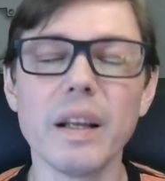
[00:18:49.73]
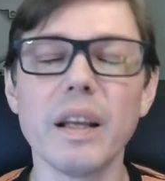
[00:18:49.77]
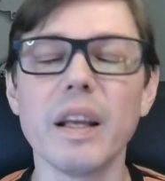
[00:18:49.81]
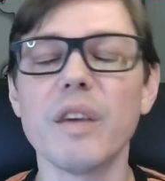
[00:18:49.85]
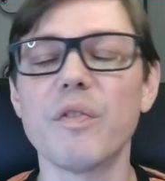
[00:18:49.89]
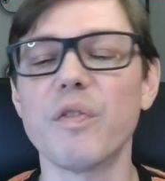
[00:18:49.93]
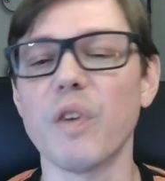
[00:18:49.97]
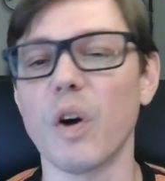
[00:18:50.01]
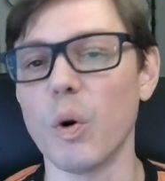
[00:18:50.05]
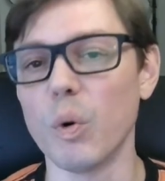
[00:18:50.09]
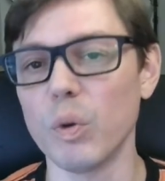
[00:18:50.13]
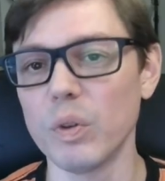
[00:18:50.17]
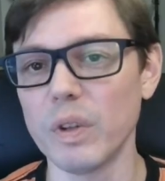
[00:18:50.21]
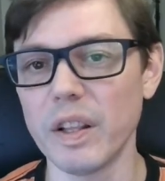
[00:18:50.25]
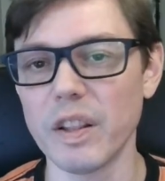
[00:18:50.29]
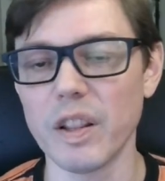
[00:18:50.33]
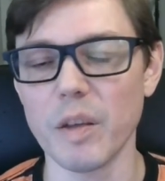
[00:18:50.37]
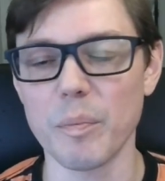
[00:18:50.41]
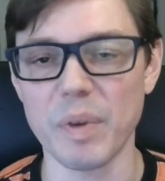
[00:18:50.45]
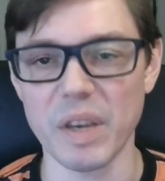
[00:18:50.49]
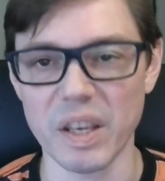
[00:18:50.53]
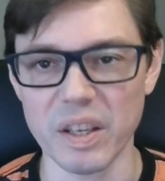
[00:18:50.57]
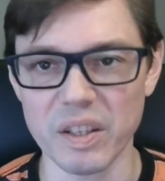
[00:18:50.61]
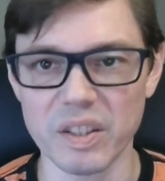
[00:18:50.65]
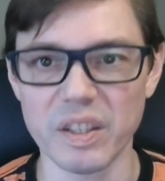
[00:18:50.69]
if only
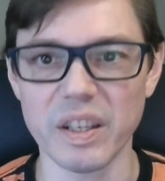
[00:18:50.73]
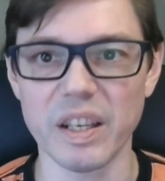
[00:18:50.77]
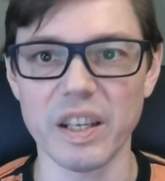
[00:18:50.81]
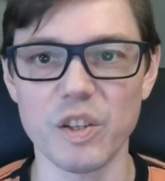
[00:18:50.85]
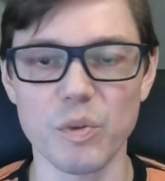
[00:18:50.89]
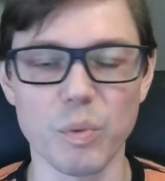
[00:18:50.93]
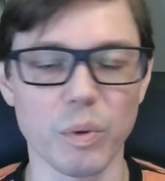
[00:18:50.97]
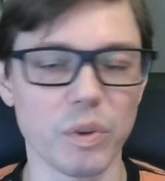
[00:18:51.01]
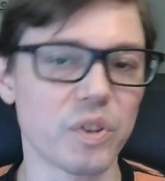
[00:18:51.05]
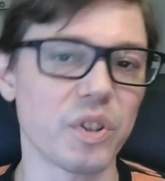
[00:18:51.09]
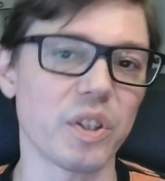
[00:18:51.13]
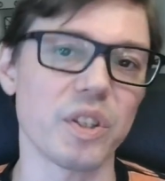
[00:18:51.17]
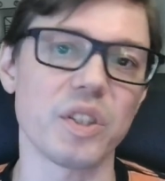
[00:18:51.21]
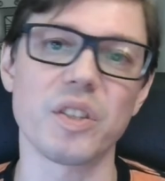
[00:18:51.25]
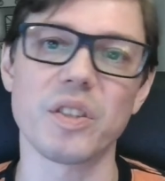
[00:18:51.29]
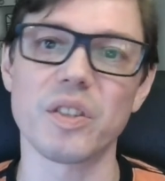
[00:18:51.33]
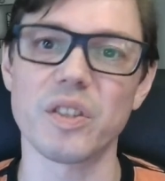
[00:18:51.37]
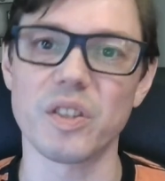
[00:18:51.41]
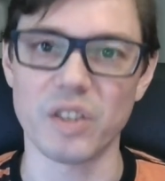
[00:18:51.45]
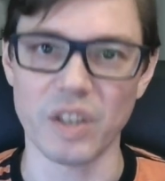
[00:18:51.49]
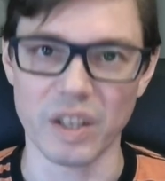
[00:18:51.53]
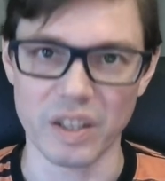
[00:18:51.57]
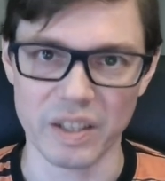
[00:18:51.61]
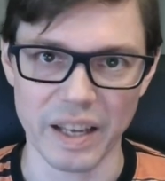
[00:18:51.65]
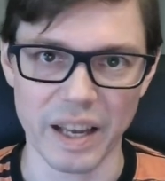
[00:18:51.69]
the PCs will just
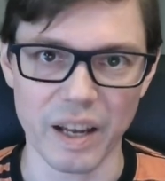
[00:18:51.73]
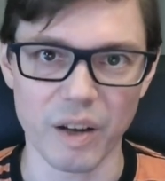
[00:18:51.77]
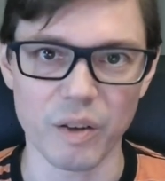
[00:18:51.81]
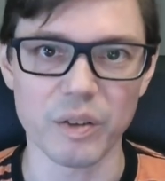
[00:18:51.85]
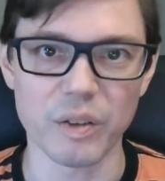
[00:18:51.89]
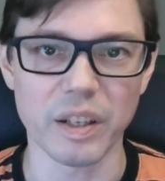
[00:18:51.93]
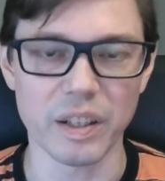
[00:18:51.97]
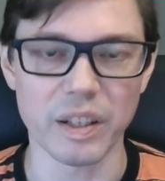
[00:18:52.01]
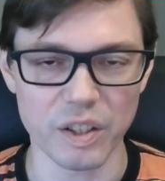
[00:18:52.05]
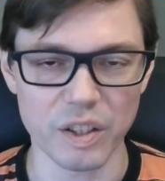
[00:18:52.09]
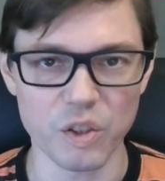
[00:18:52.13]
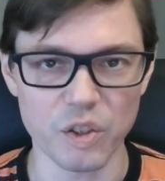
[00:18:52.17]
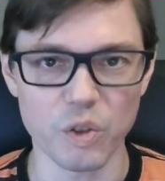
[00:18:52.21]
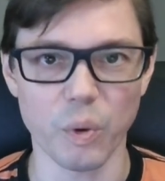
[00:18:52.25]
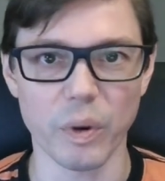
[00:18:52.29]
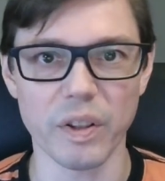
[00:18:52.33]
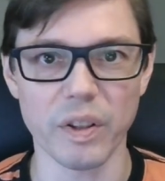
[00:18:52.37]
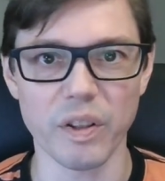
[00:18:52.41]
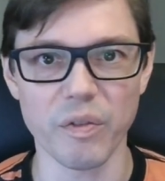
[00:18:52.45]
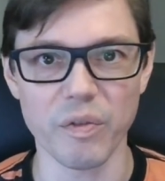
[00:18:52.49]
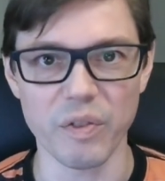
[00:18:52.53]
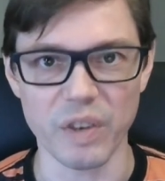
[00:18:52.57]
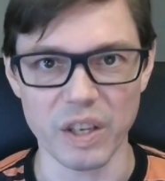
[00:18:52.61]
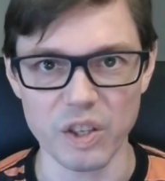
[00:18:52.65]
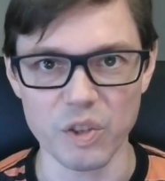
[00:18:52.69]
sit down and enjoy
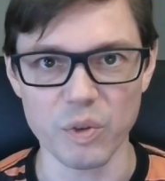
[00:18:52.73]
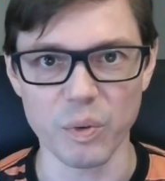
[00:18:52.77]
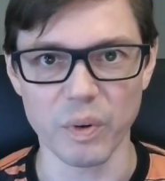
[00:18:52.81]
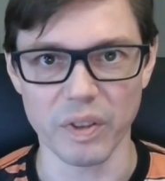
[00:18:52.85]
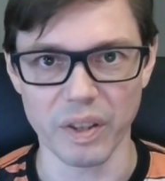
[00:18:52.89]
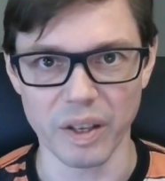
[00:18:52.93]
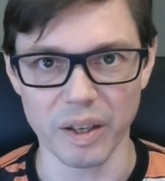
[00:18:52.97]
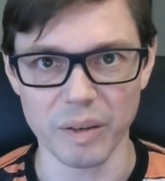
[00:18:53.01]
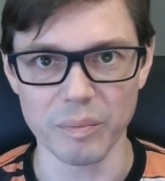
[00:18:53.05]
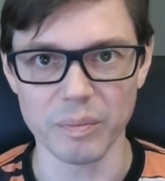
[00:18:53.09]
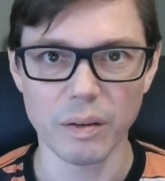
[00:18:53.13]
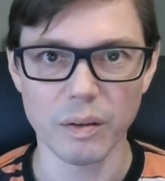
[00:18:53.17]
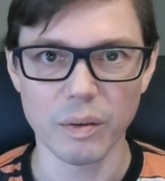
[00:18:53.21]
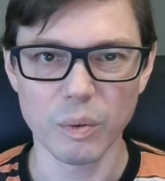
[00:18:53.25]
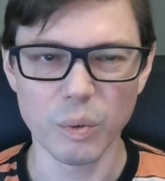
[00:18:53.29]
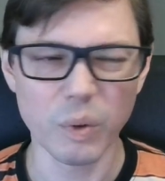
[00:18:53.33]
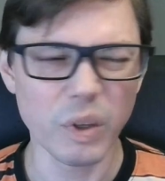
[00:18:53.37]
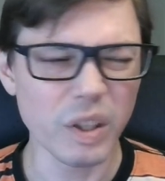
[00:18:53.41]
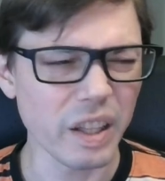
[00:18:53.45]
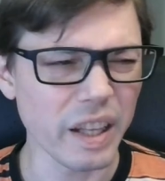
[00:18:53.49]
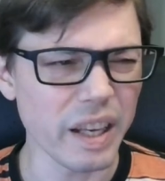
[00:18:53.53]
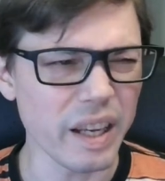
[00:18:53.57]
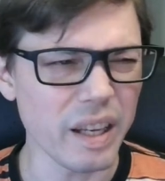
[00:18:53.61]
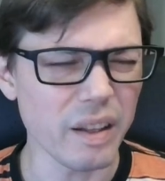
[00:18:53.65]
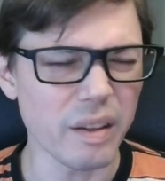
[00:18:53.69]
the feast with him.
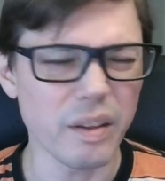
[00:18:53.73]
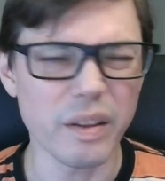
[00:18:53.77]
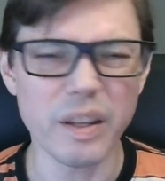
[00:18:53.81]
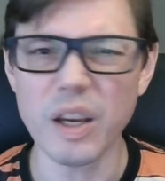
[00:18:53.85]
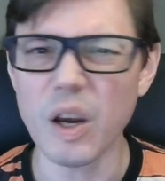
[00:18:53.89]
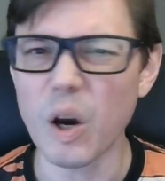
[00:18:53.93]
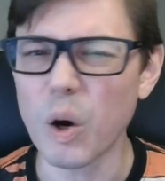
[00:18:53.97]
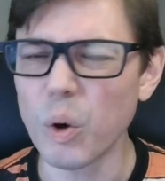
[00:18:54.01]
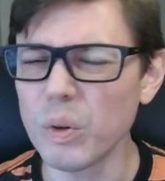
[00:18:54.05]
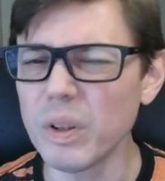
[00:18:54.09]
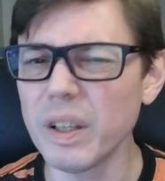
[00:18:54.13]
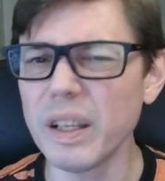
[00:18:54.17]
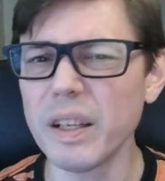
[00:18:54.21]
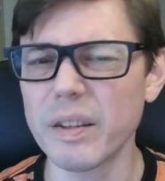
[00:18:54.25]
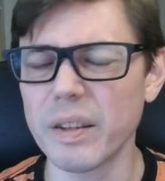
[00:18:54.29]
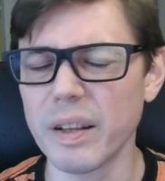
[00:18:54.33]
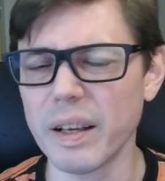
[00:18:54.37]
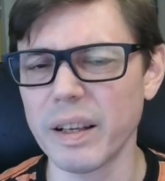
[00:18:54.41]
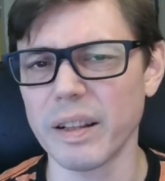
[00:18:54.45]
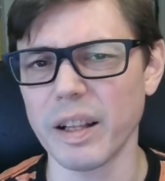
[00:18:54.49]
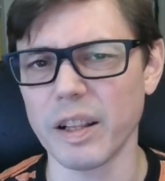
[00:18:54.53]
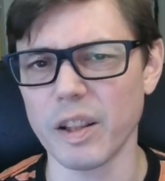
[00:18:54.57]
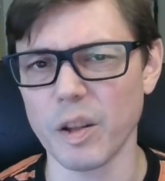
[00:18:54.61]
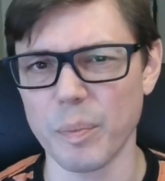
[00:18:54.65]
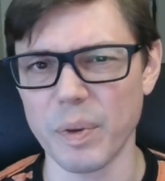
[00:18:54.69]
Really, the only
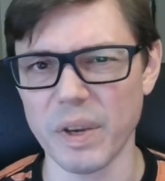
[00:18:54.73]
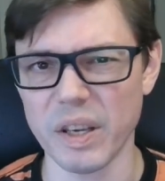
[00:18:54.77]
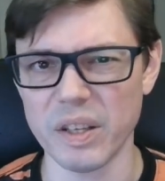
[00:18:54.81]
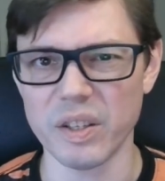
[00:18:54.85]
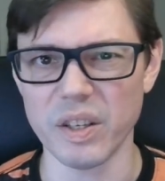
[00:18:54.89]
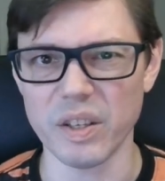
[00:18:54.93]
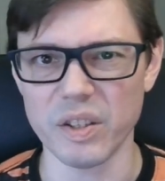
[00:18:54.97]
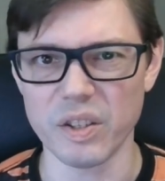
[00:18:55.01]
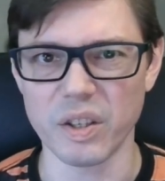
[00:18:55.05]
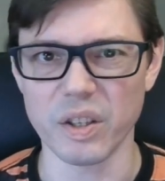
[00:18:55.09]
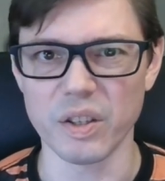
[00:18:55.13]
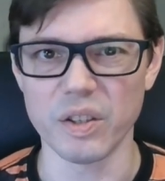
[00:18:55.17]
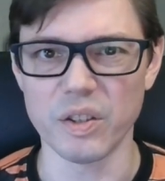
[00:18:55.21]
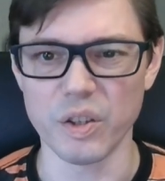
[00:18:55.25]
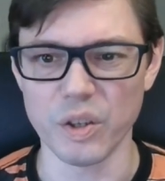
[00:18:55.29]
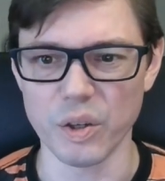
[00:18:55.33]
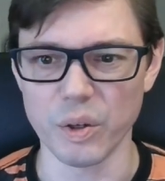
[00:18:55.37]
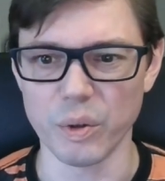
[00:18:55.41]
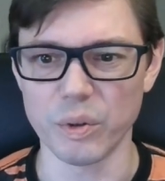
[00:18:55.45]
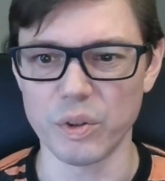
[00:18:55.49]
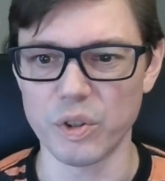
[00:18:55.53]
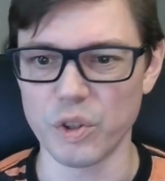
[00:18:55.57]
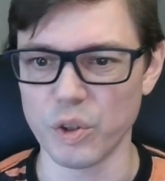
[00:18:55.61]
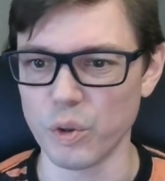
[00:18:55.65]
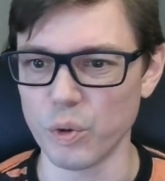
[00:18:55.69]
thing that the PCs could
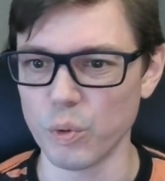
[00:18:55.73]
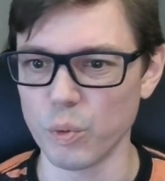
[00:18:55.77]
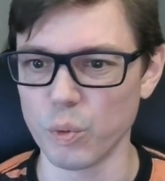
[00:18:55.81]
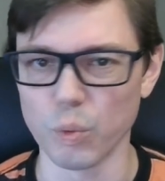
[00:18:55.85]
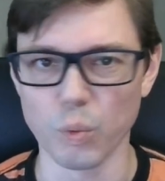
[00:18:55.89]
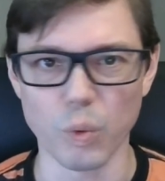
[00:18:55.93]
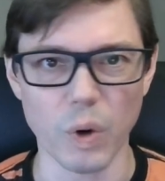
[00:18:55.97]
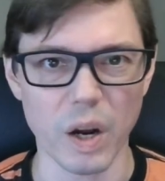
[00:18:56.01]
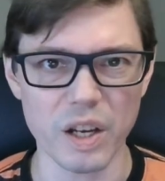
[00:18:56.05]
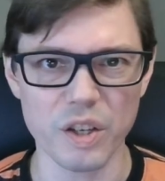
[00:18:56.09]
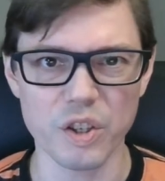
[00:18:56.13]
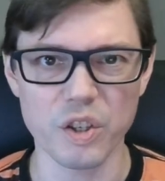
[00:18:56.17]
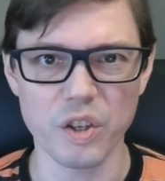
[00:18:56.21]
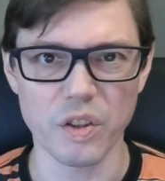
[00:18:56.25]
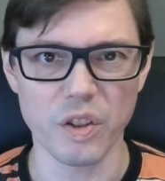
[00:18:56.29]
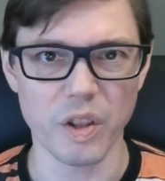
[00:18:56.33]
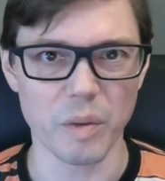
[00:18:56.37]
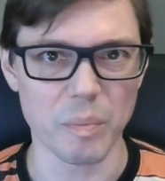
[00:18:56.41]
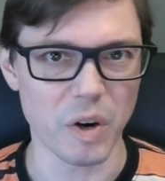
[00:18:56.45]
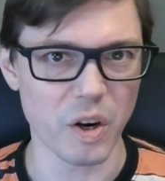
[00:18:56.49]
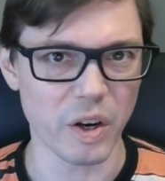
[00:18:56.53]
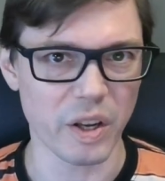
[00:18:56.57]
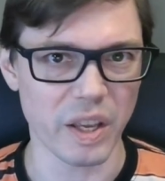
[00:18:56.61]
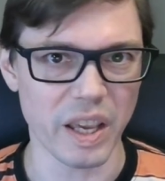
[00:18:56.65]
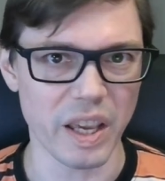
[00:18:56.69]
do to rush the
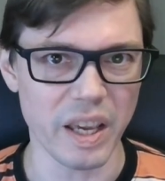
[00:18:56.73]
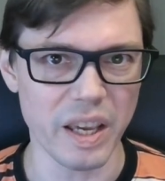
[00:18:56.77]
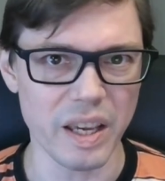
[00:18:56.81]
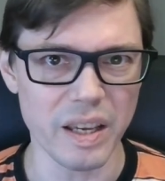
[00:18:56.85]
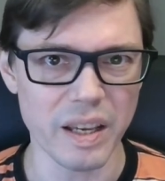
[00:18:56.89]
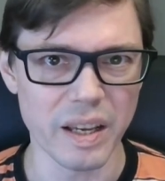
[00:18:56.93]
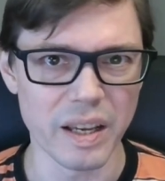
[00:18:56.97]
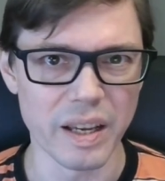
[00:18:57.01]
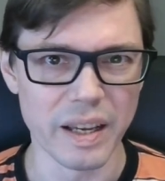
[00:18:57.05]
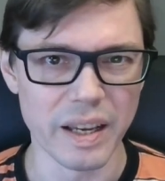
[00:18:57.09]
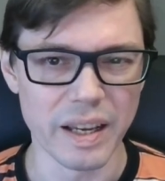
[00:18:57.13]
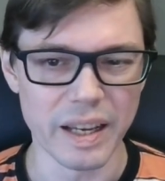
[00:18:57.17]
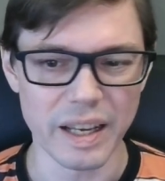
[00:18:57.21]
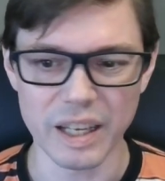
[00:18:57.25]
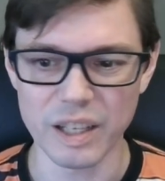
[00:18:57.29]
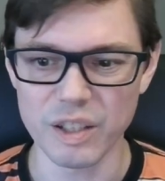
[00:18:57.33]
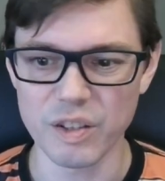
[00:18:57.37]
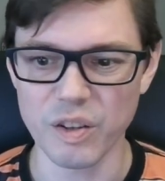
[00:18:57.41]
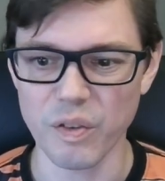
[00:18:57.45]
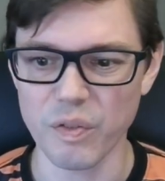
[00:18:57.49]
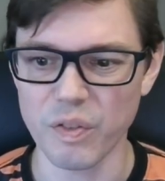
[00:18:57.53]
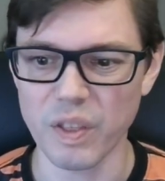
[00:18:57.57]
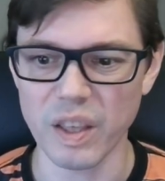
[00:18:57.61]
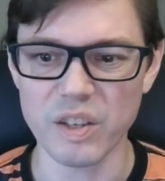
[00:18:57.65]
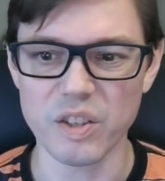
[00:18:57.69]
Marquis is
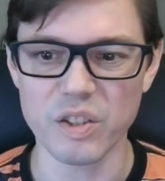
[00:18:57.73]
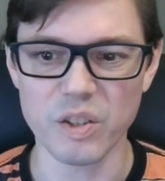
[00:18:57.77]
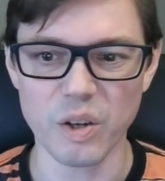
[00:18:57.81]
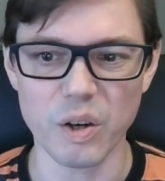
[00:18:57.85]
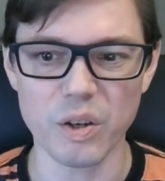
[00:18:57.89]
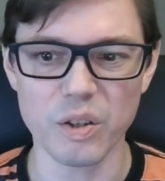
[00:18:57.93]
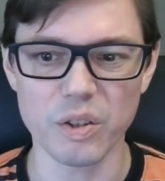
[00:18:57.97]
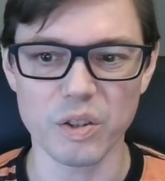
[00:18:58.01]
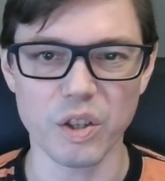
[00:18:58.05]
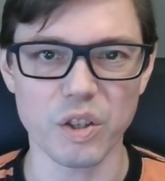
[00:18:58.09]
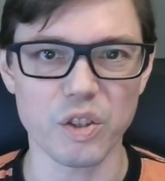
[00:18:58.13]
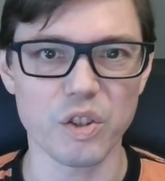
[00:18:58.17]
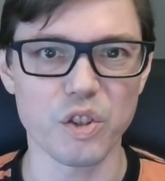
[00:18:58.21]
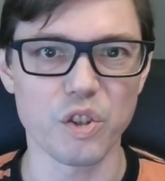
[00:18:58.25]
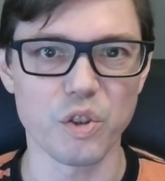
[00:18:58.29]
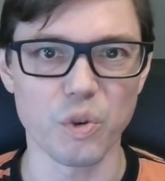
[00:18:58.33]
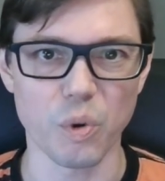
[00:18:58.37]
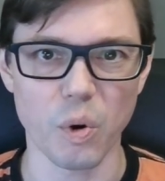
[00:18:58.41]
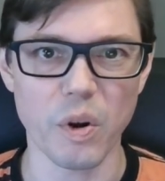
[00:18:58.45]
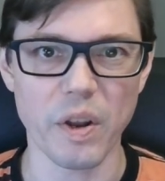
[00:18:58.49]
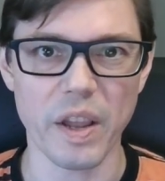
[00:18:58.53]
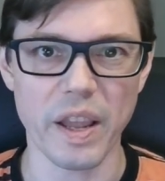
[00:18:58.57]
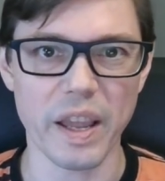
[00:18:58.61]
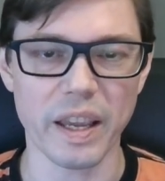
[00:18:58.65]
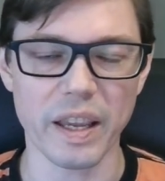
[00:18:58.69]
if they start
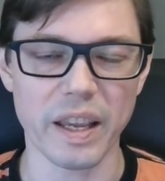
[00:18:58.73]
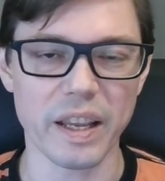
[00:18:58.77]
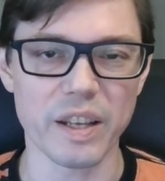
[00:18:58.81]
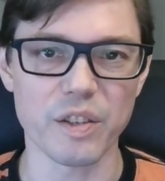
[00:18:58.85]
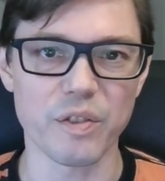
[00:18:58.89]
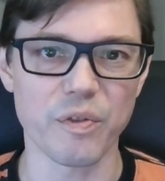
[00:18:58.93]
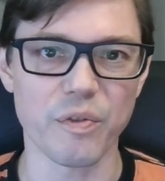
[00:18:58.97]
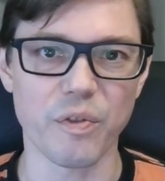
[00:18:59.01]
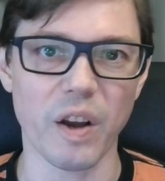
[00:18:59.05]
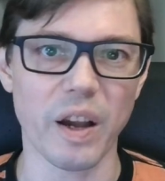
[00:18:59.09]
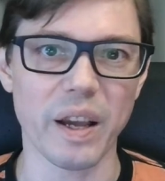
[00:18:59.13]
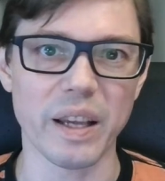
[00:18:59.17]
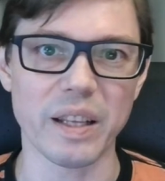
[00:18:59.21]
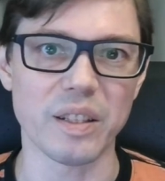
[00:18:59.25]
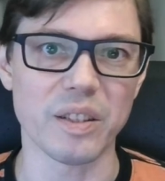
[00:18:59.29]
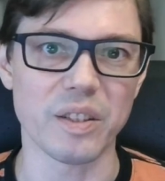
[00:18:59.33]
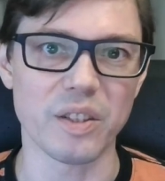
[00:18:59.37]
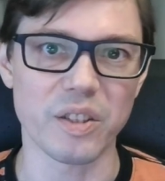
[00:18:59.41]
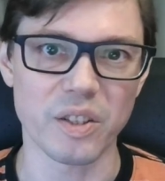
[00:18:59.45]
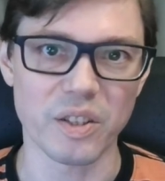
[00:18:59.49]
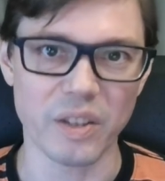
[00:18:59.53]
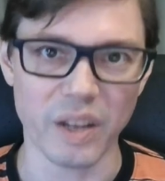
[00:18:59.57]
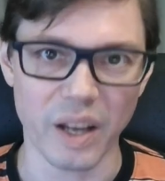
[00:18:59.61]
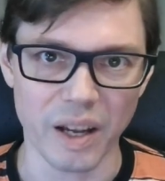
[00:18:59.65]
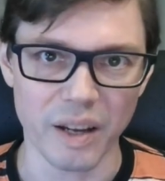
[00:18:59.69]
destroying his fine
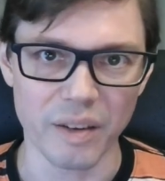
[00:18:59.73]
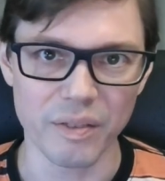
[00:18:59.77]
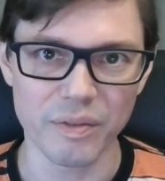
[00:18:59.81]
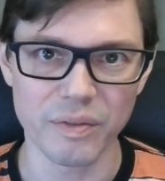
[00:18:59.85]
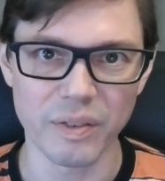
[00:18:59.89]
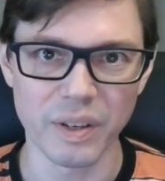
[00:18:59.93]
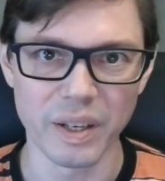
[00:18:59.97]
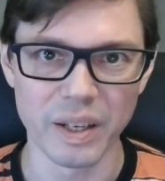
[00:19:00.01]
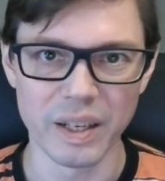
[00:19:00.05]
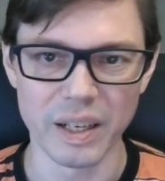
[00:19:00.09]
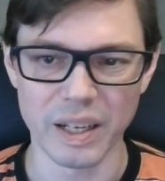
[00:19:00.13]
stuff.